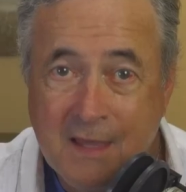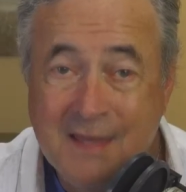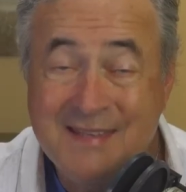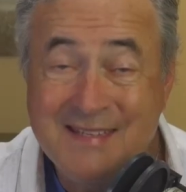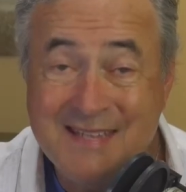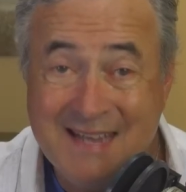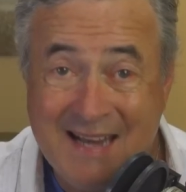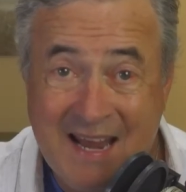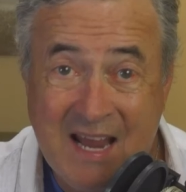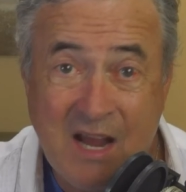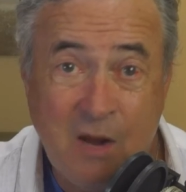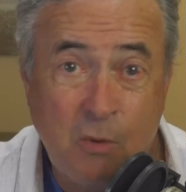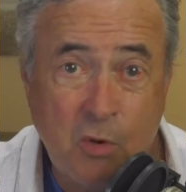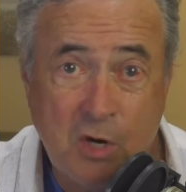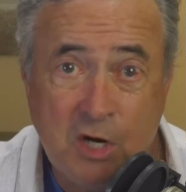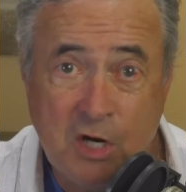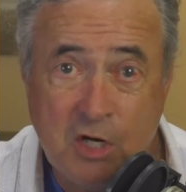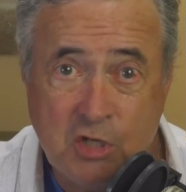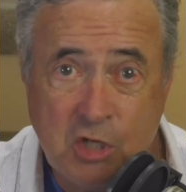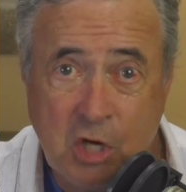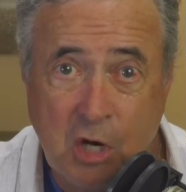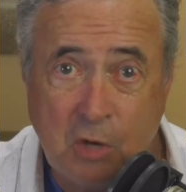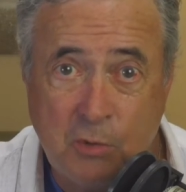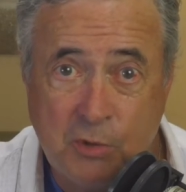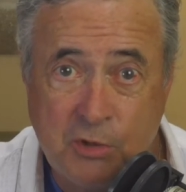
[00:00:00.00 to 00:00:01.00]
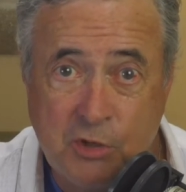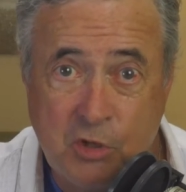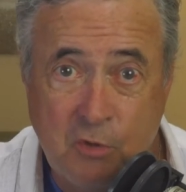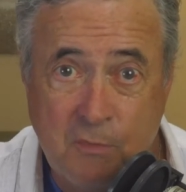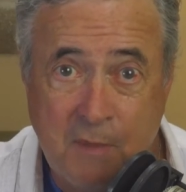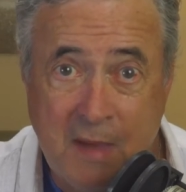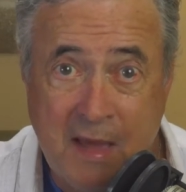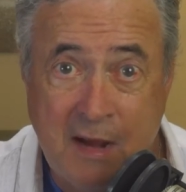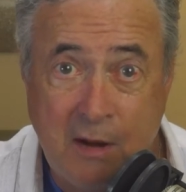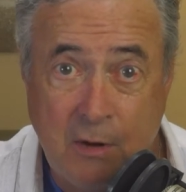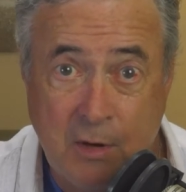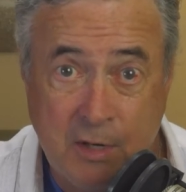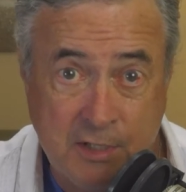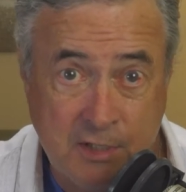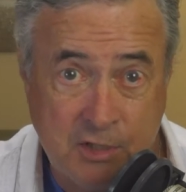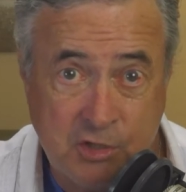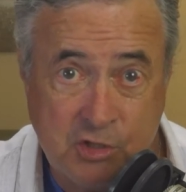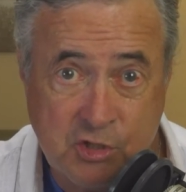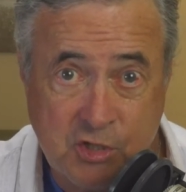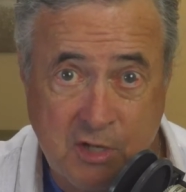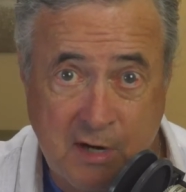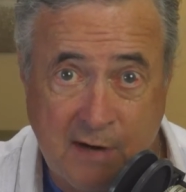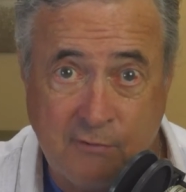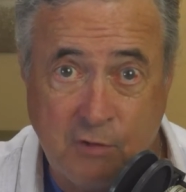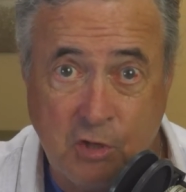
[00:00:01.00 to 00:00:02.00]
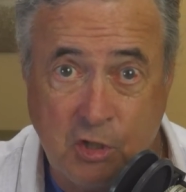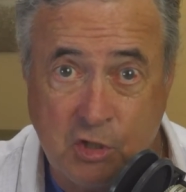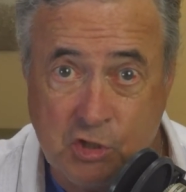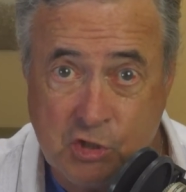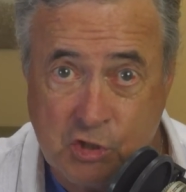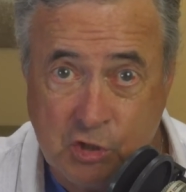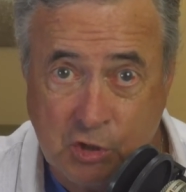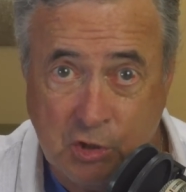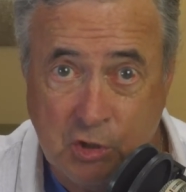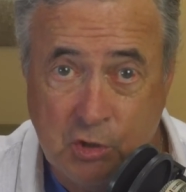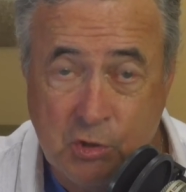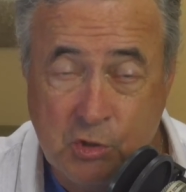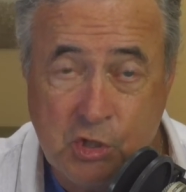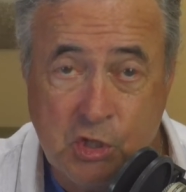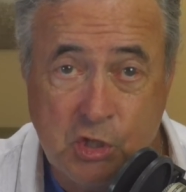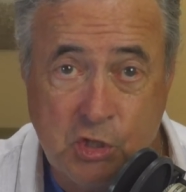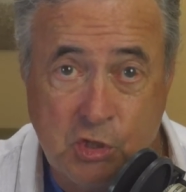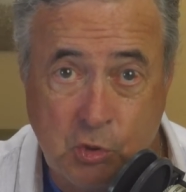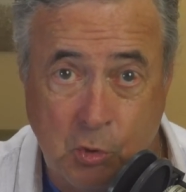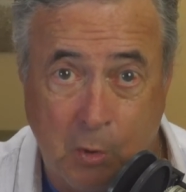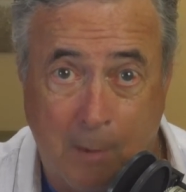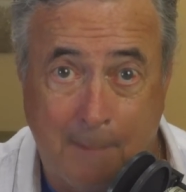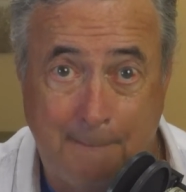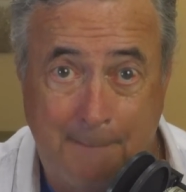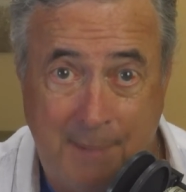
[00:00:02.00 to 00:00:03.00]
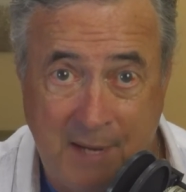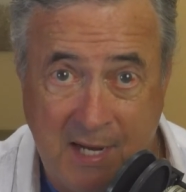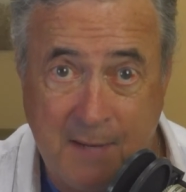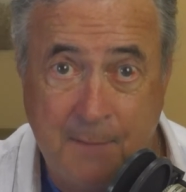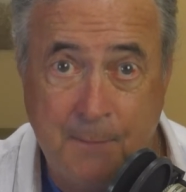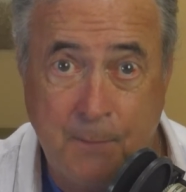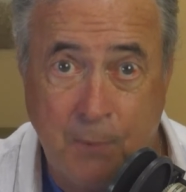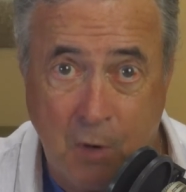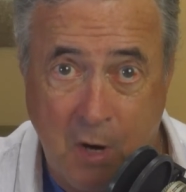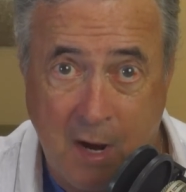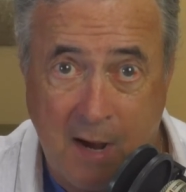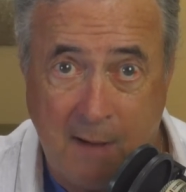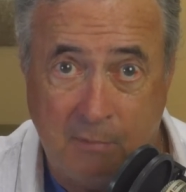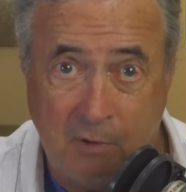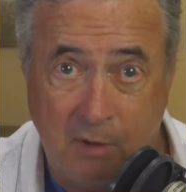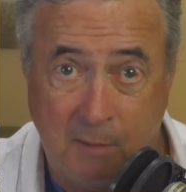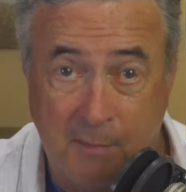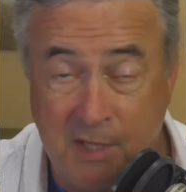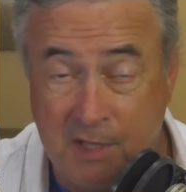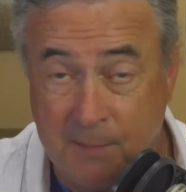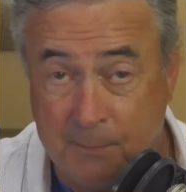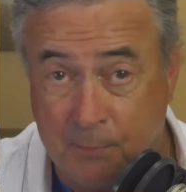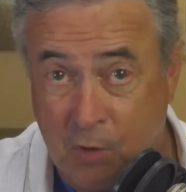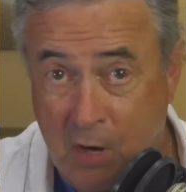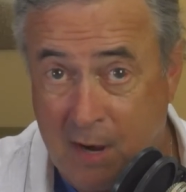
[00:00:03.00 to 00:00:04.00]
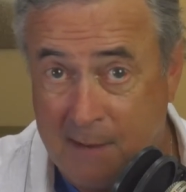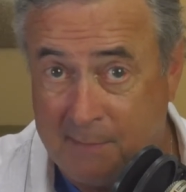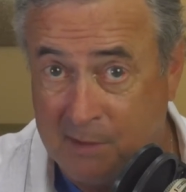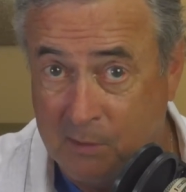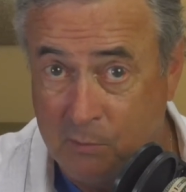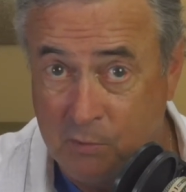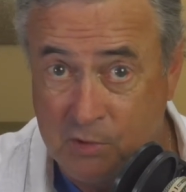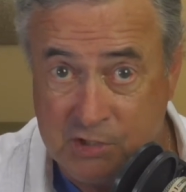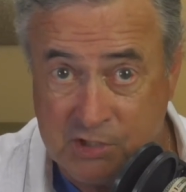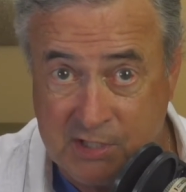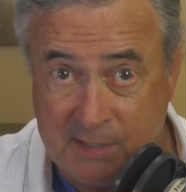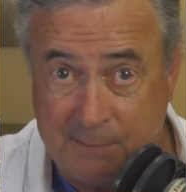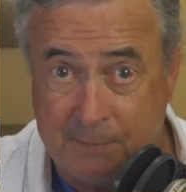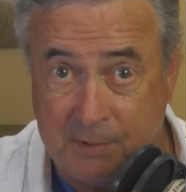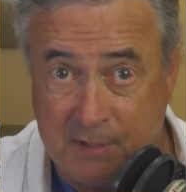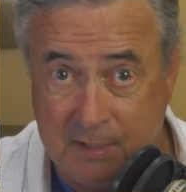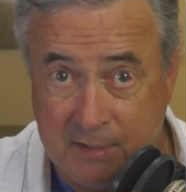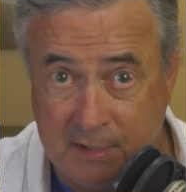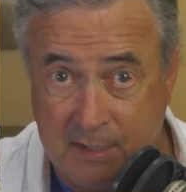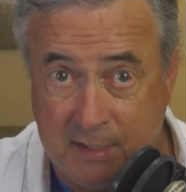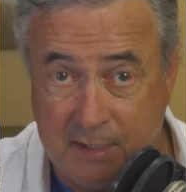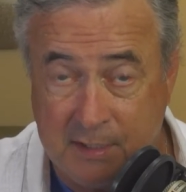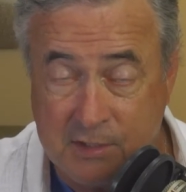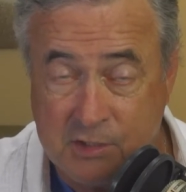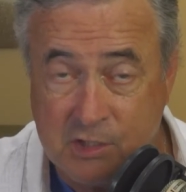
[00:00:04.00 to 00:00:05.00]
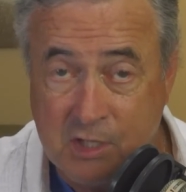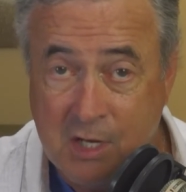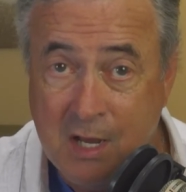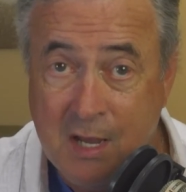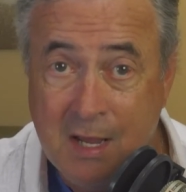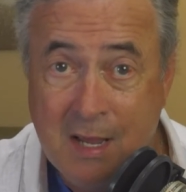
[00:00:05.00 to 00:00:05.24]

Today I wanted to talk with you about how I discovered a solution to a big problem. And the problem was simply this.